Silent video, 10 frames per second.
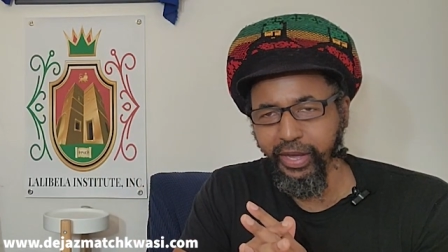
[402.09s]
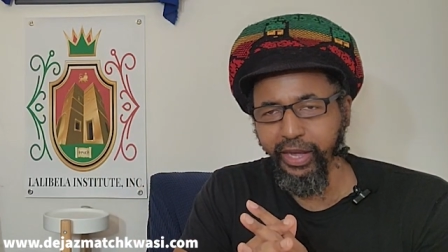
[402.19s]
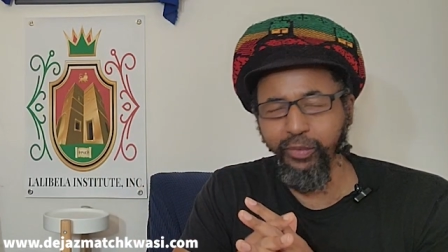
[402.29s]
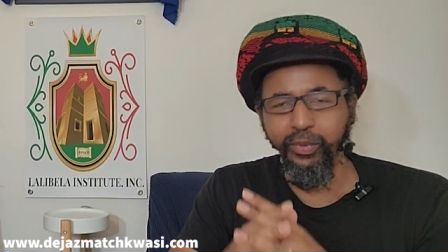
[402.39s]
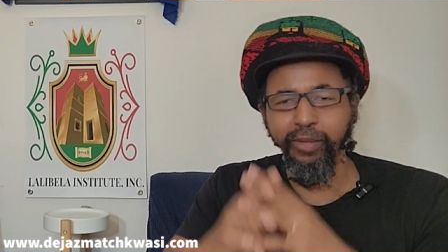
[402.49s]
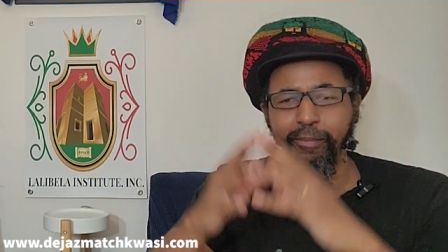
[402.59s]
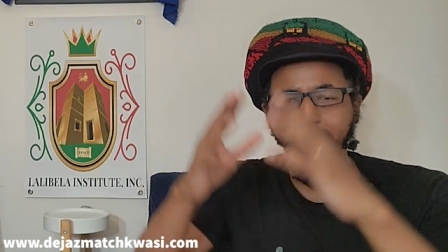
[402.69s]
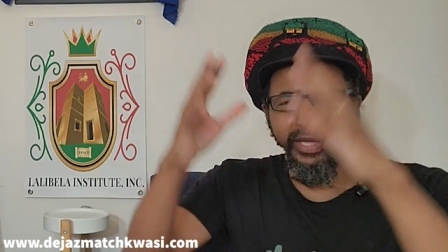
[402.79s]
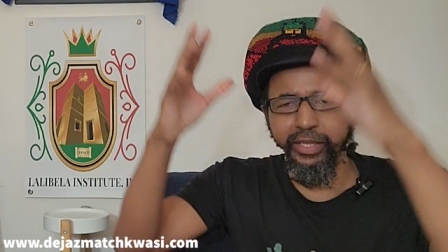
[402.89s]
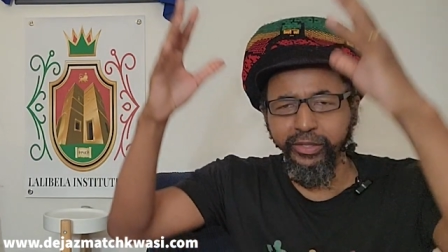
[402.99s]
and we
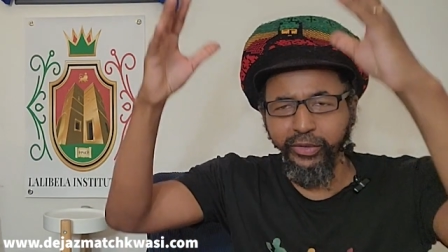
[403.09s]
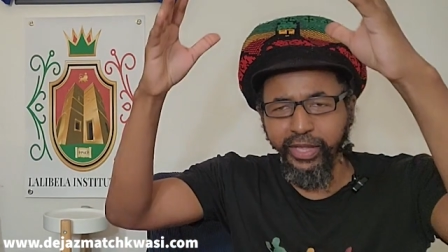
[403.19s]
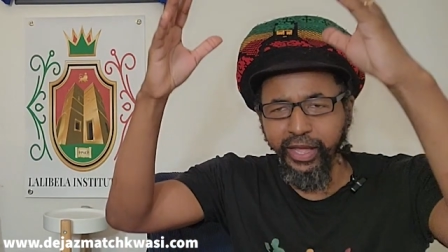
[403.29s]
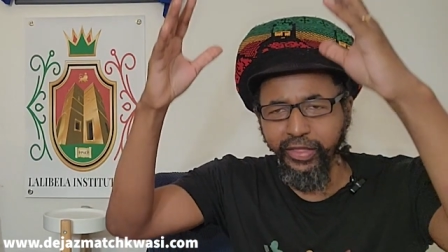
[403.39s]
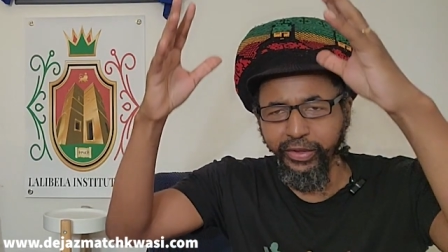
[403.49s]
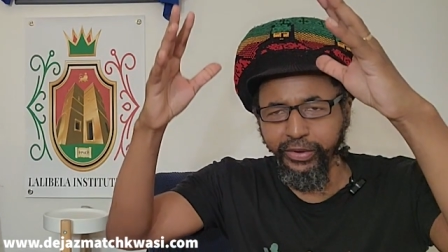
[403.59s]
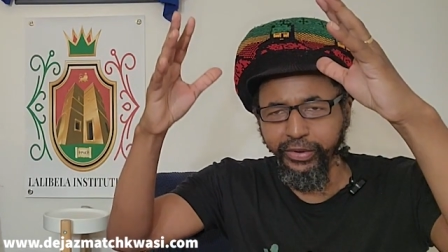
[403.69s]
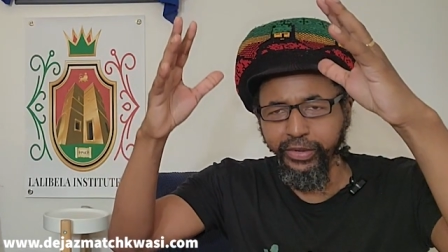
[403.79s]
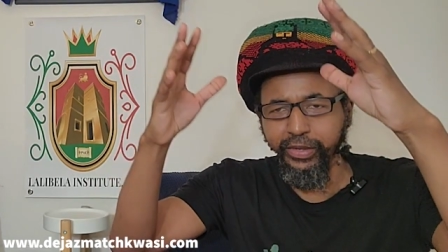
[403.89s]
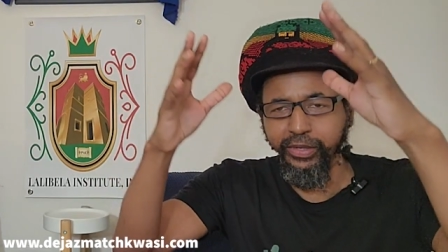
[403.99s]
build together.
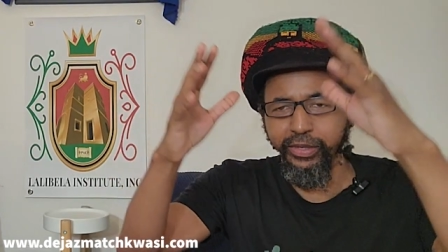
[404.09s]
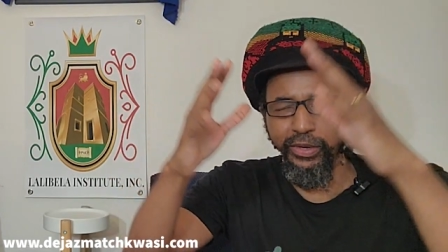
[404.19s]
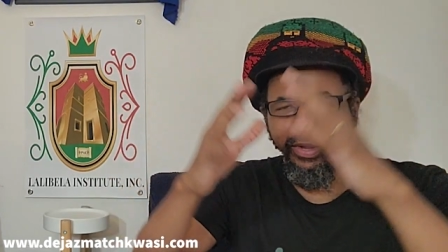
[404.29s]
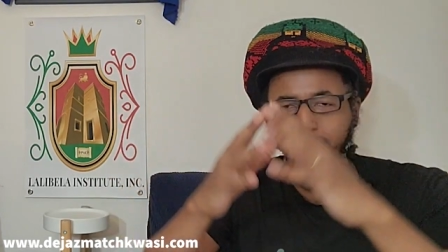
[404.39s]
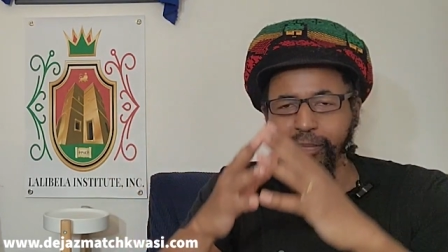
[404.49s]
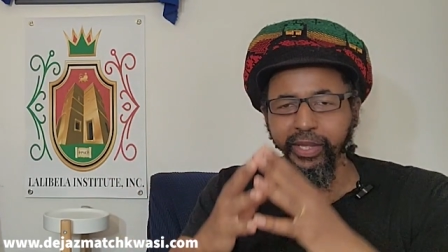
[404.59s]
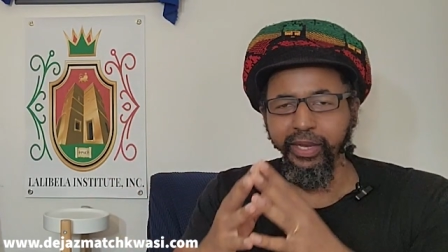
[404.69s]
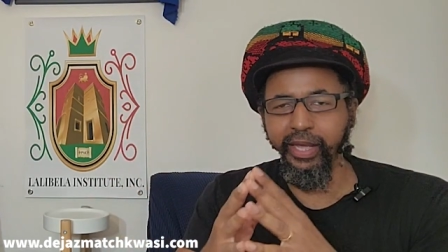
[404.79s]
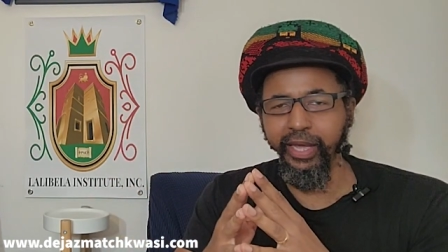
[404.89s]
You know what I mean?